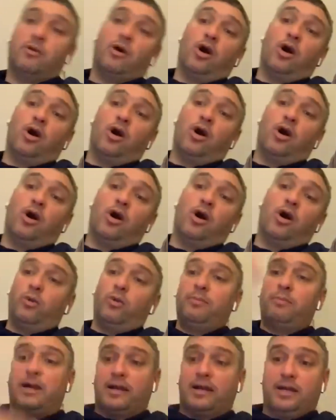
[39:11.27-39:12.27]
all the way back
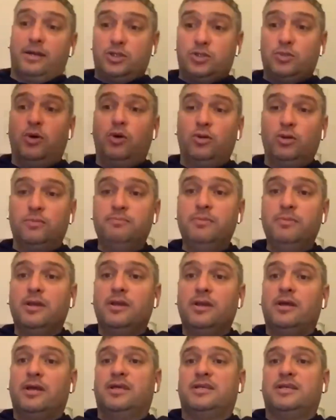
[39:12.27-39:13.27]
now to Oldham.
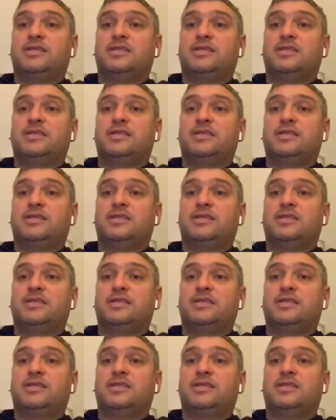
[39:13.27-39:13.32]
That's